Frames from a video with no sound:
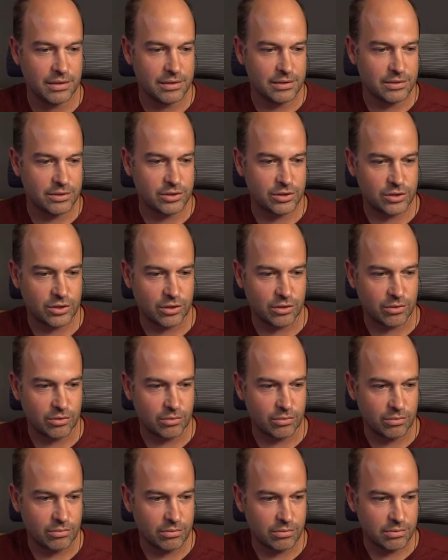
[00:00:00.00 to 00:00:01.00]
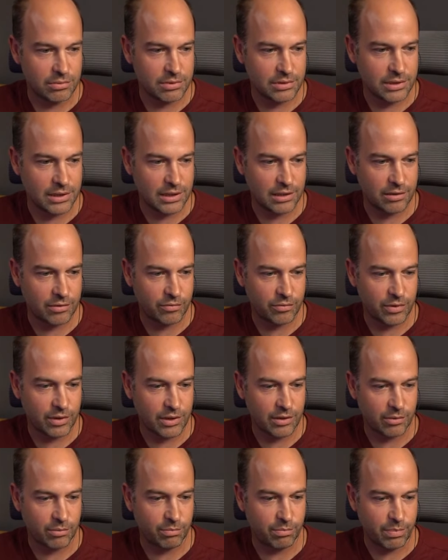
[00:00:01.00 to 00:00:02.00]
So now if we
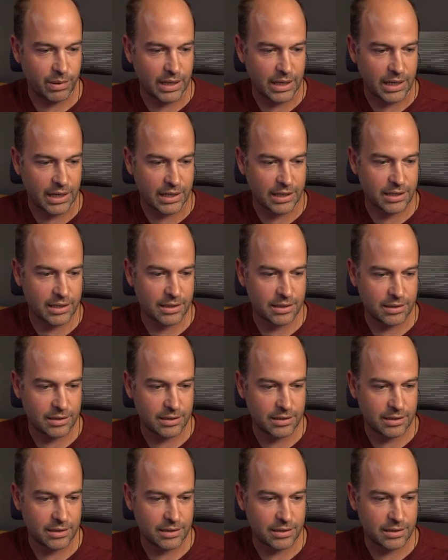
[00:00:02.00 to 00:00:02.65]
go back,